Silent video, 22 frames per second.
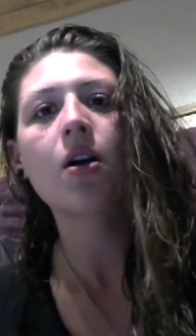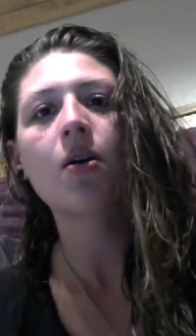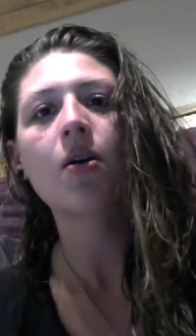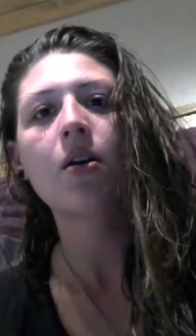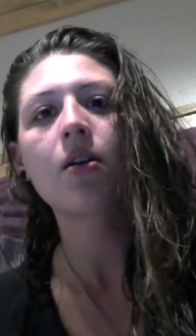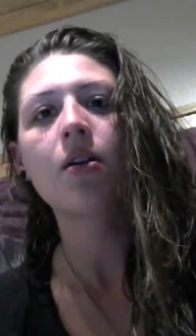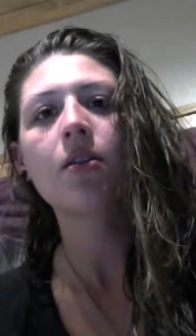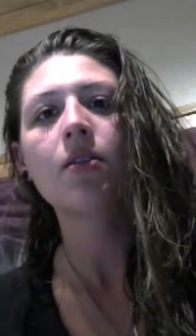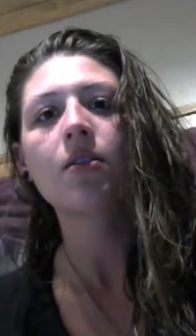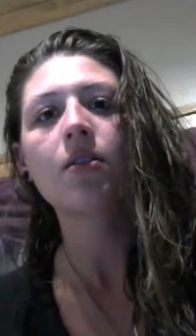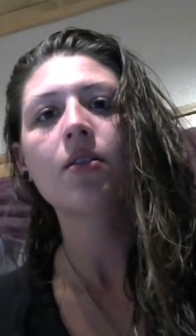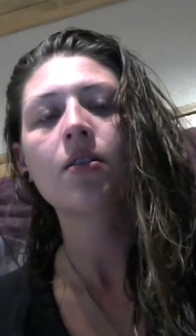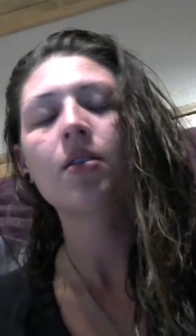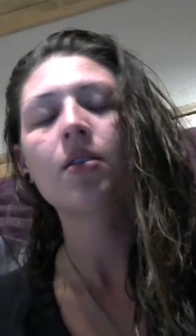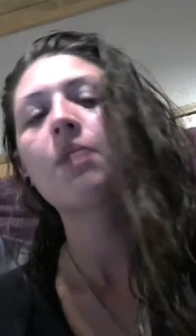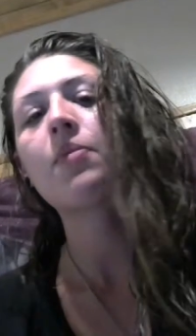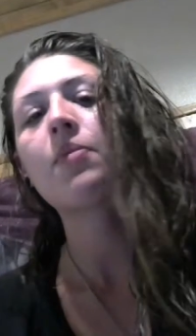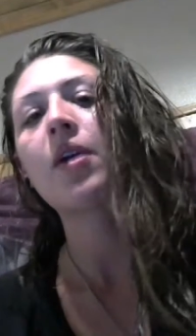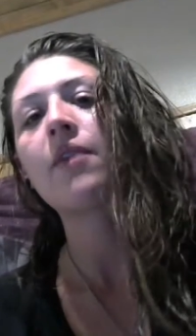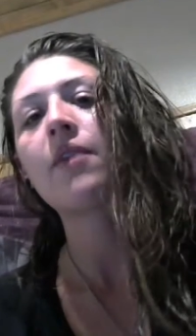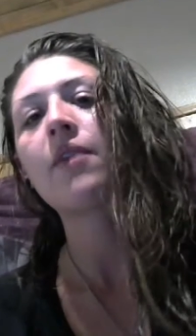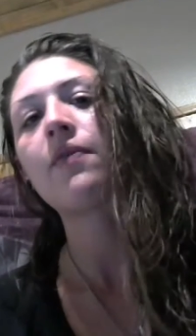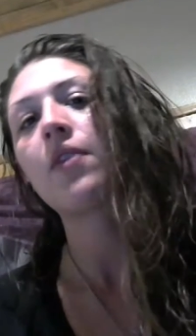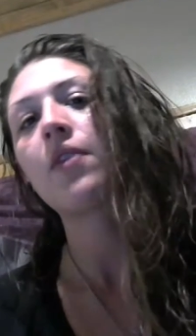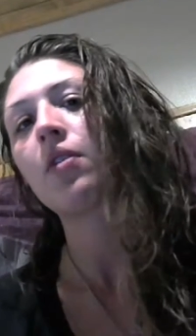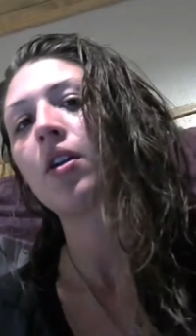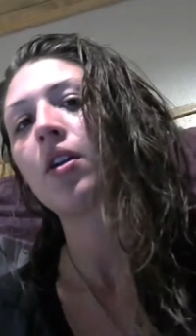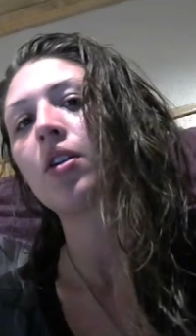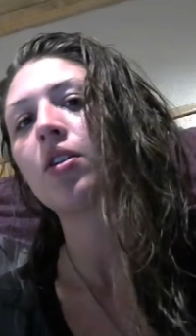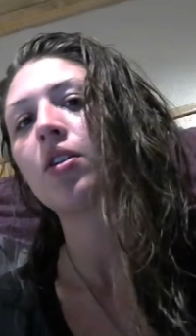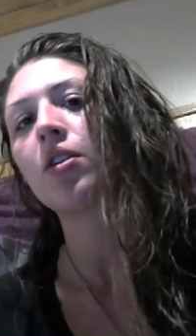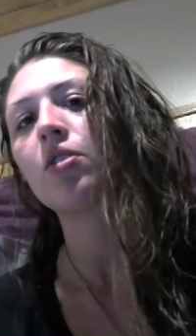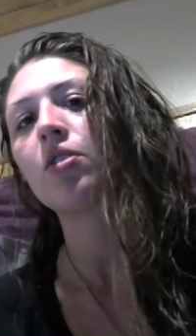I'm going to show you
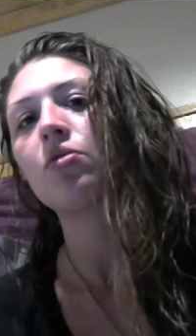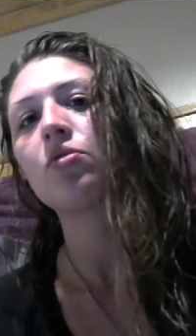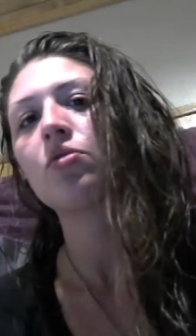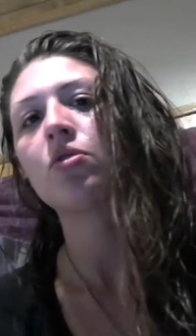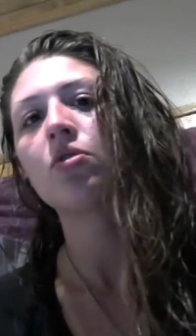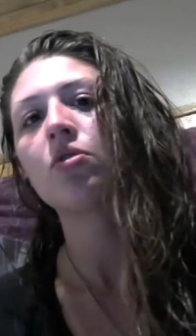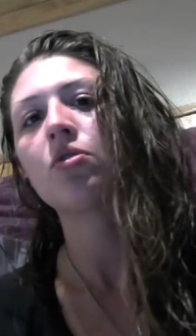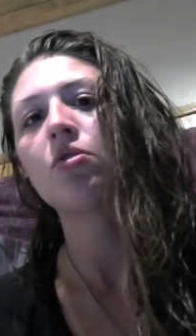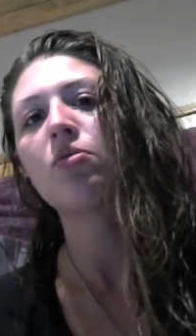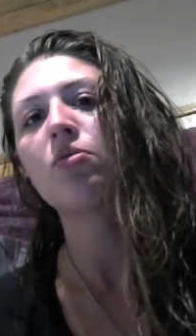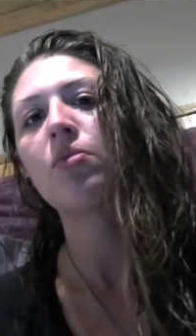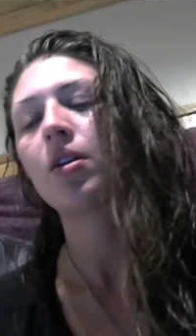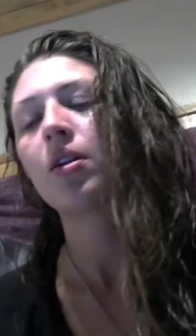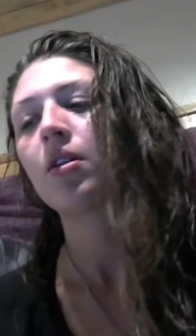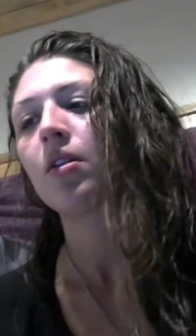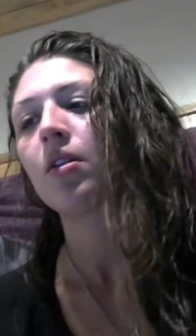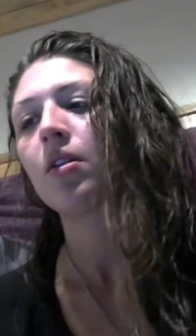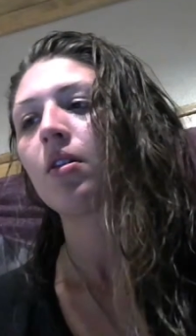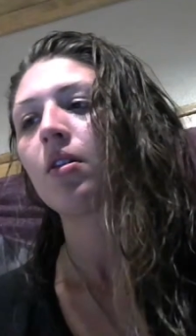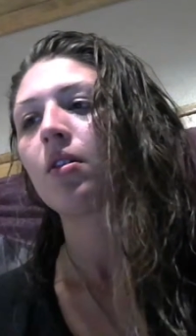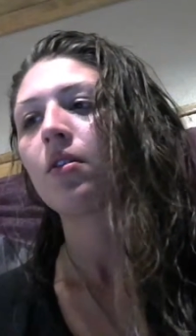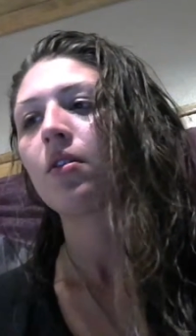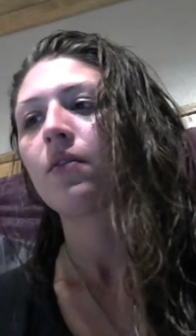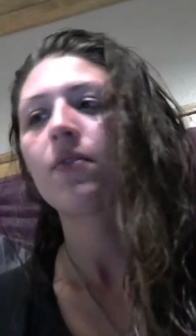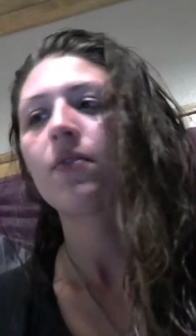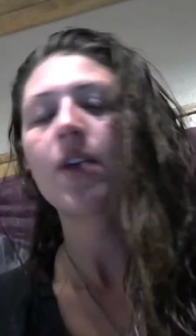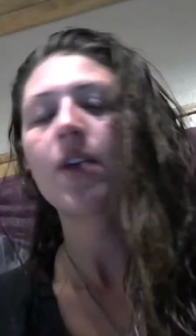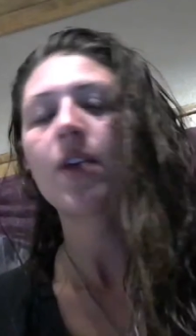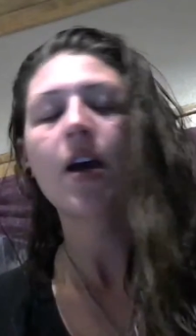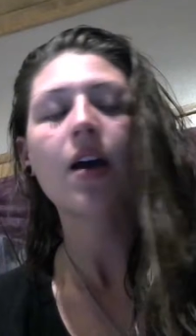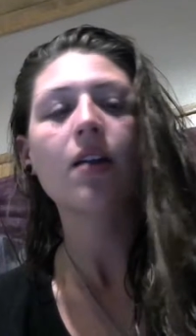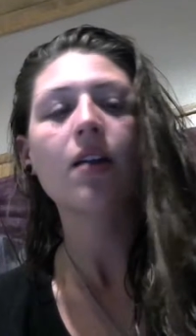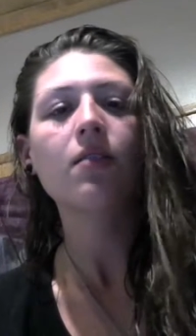a clip I found on
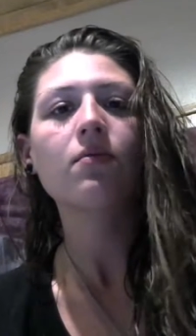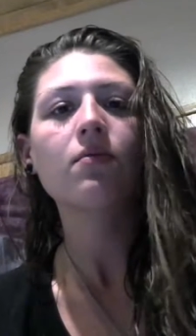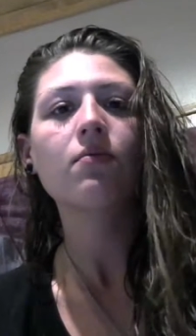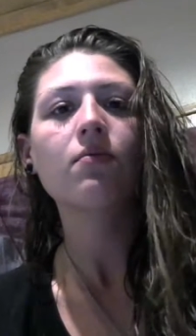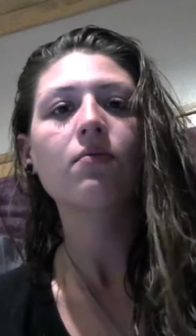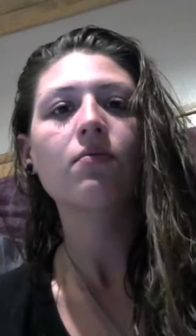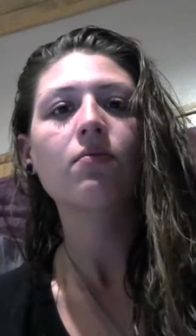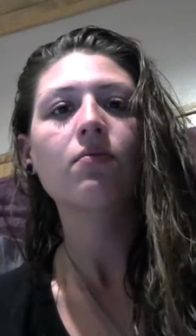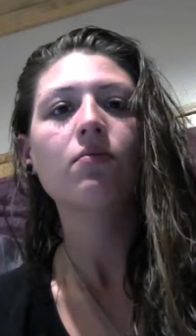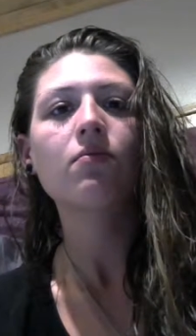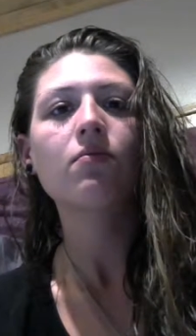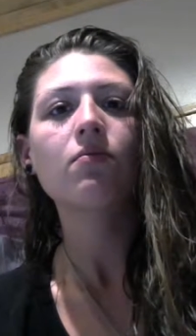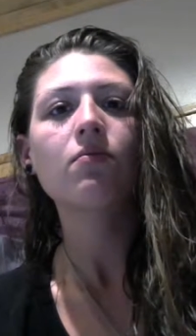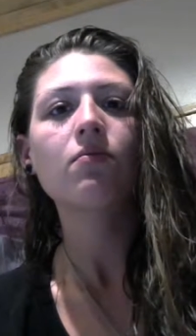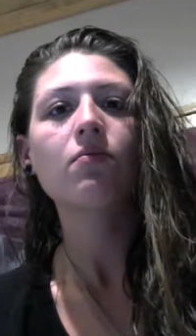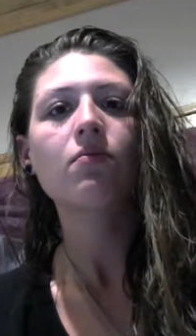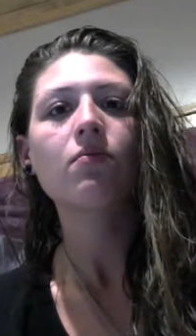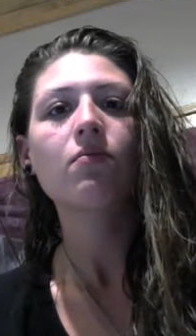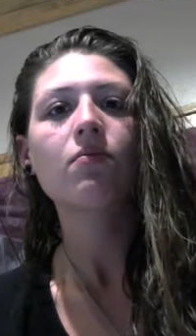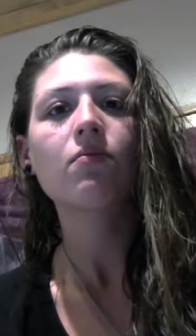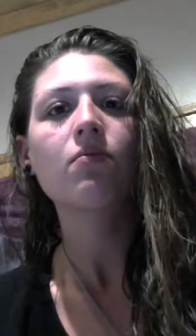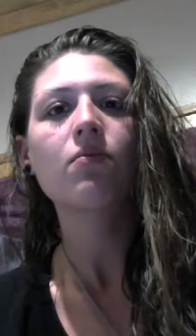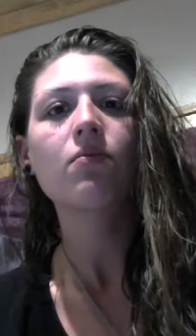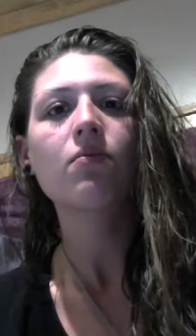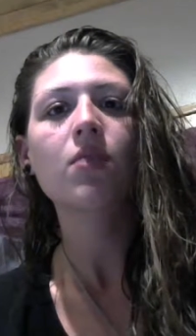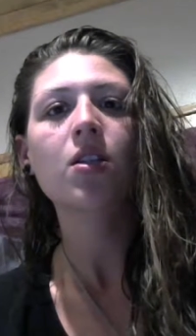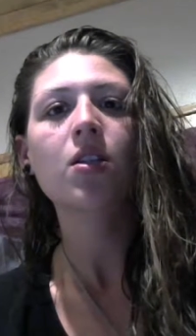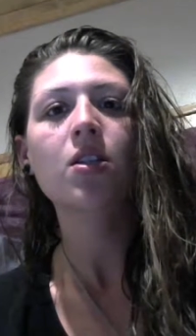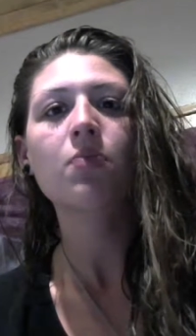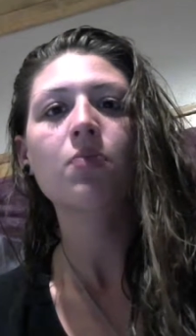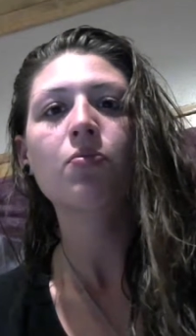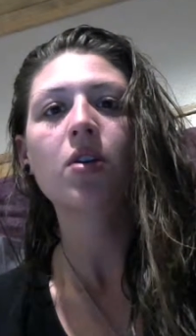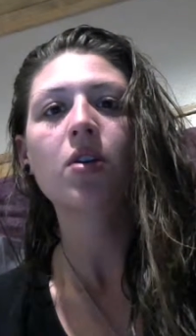YouTube that
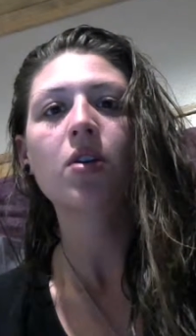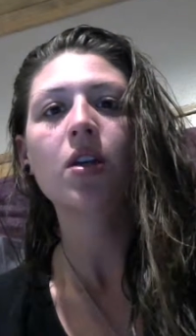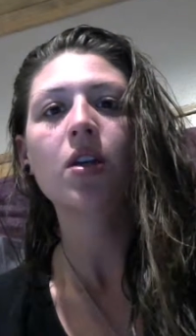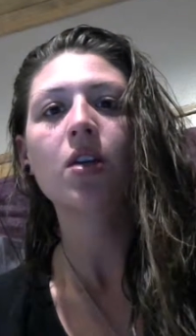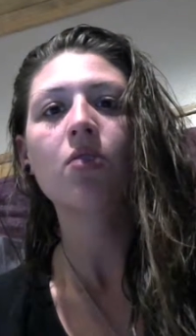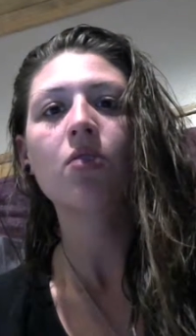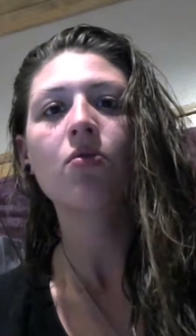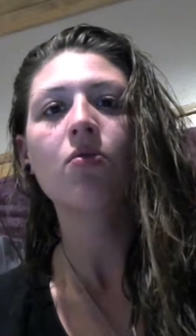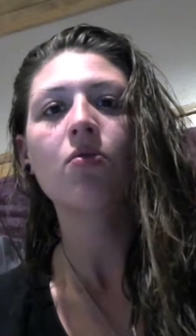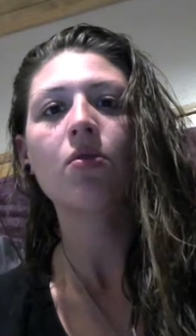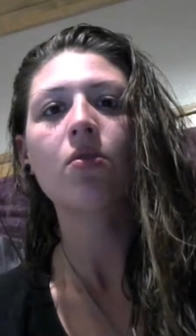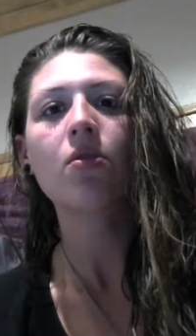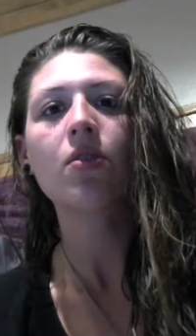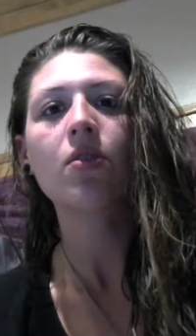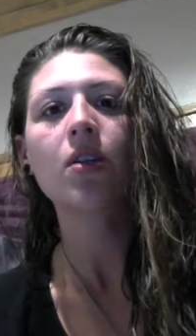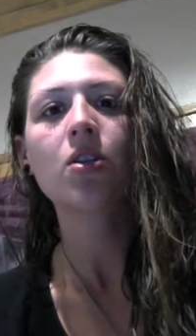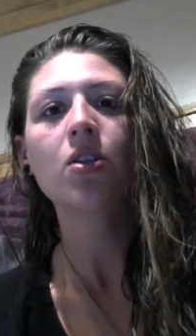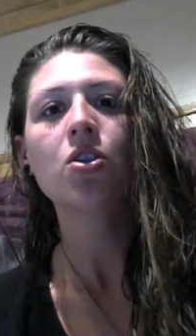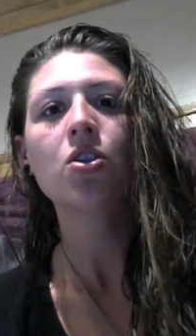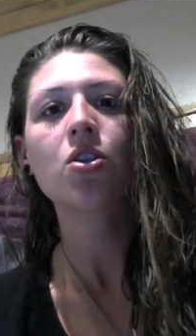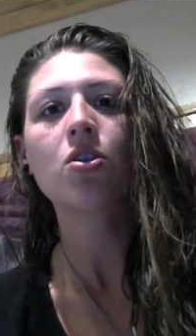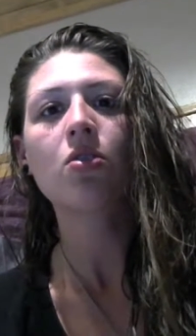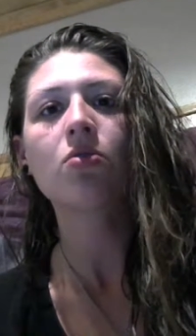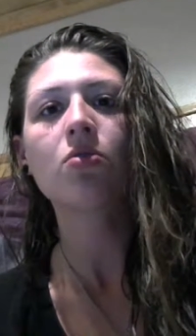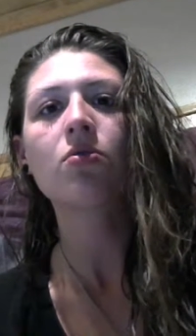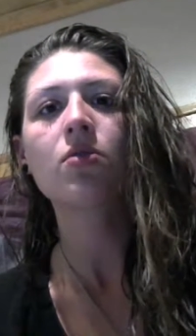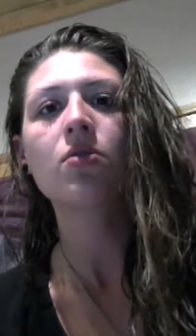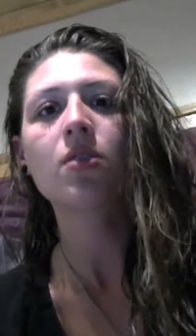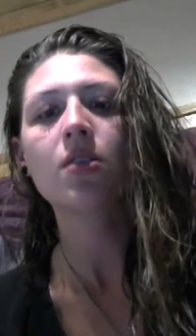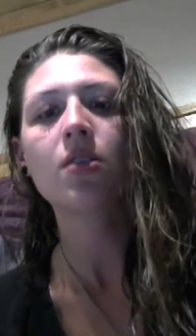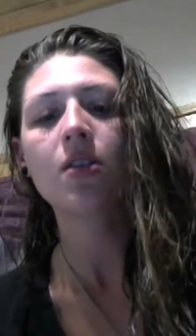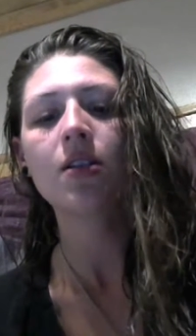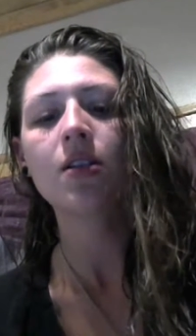is
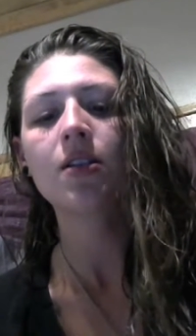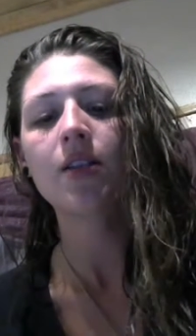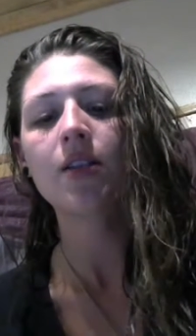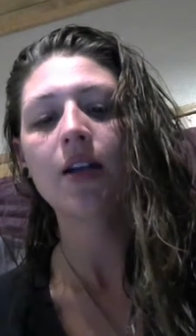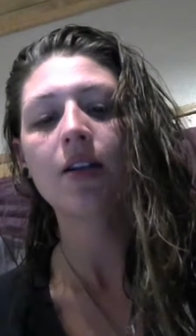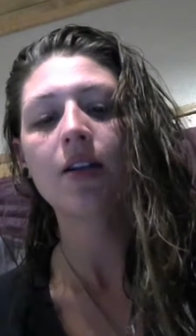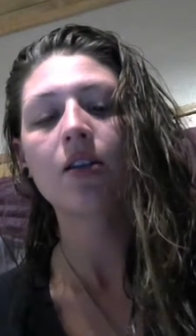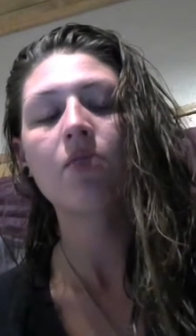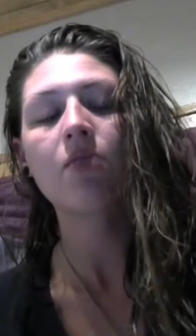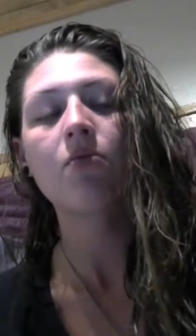pretty cool.